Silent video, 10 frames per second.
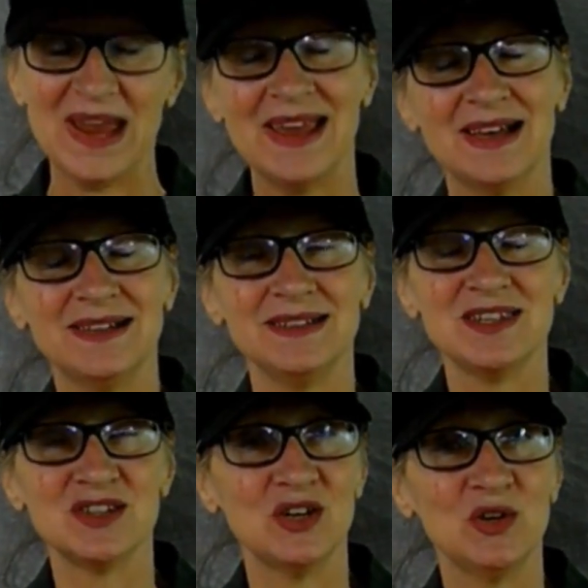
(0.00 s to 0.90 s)
And
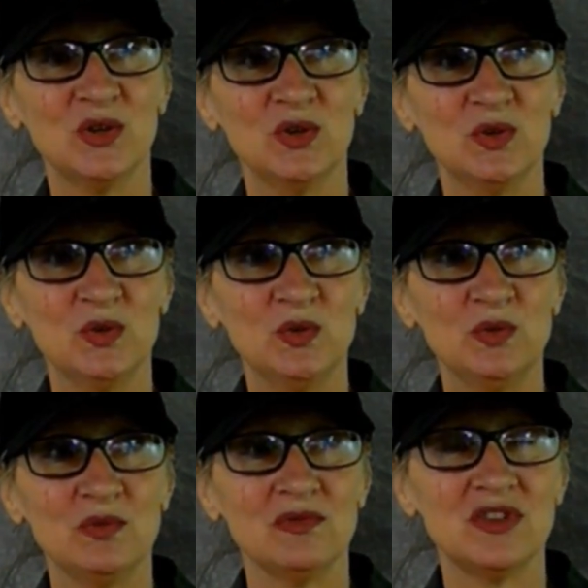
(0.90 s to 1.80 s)

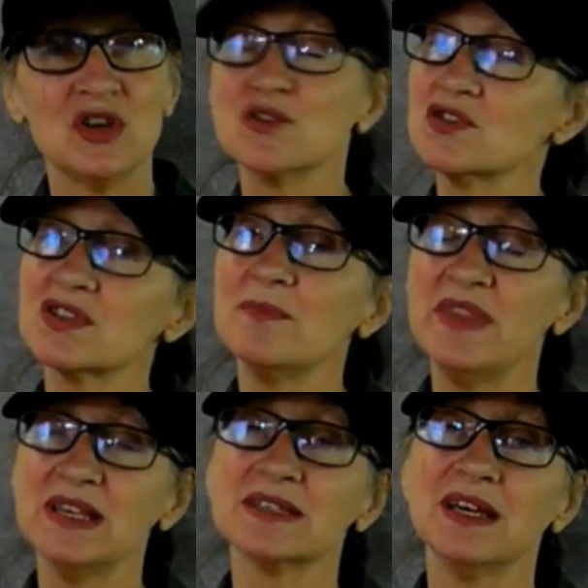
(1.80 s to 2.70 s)
so those are some
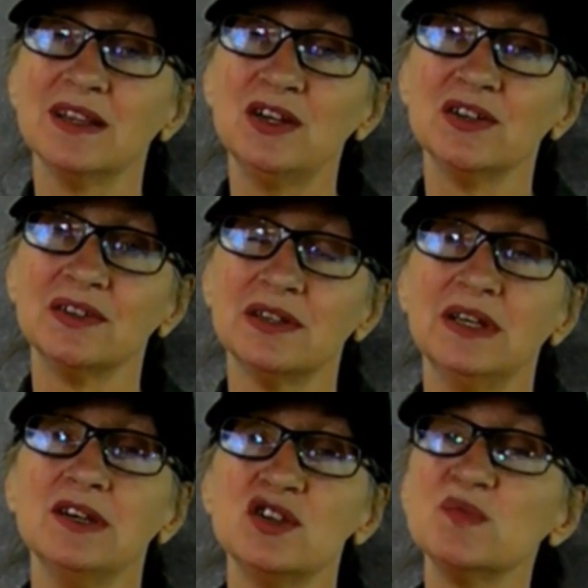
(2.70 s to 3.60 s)
things I learned.
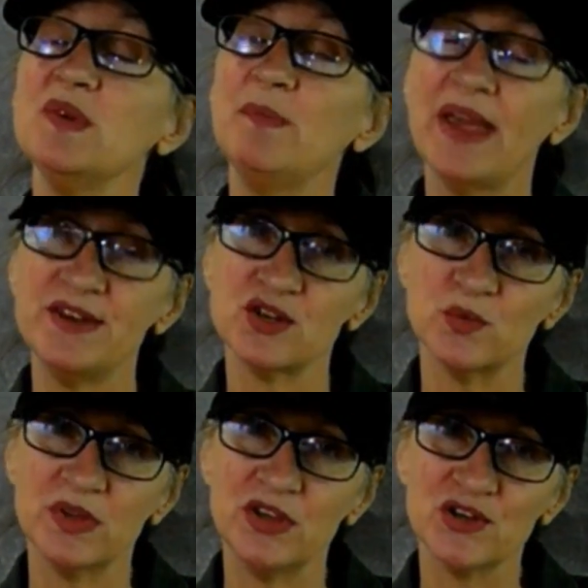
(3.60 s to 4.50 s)
Just be
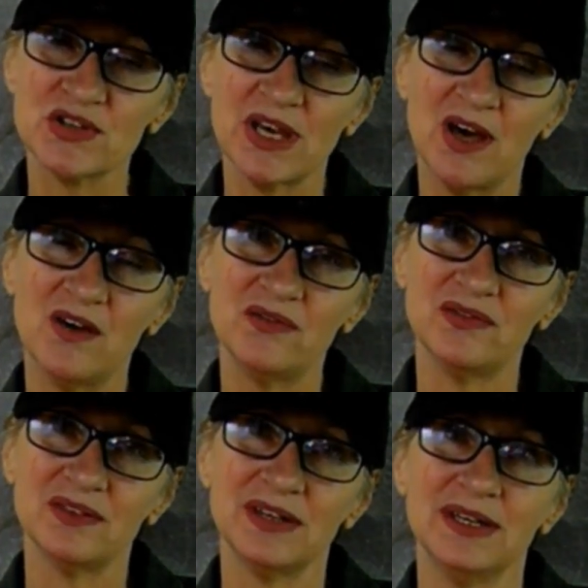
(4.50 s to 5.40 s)
patient with
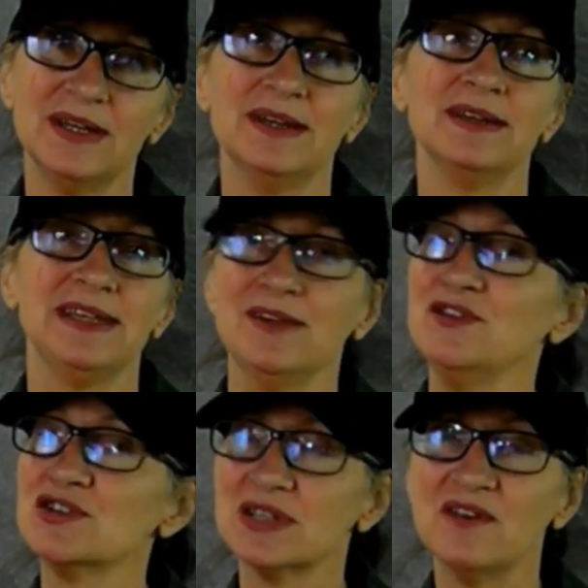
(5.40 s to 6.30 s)
yourself.
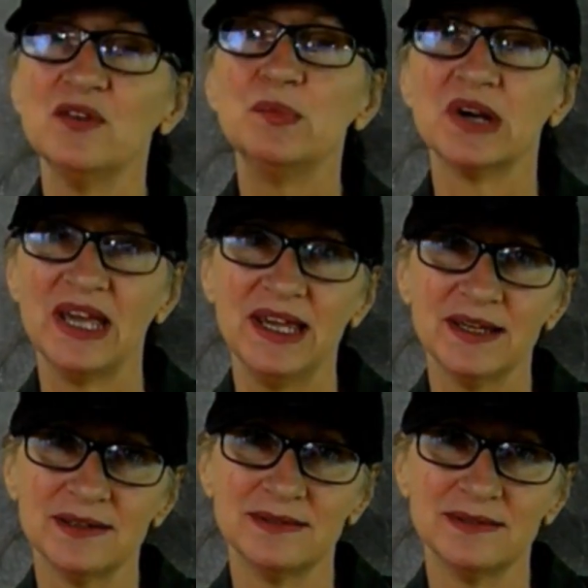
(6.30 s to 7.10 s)
Give yourself a break.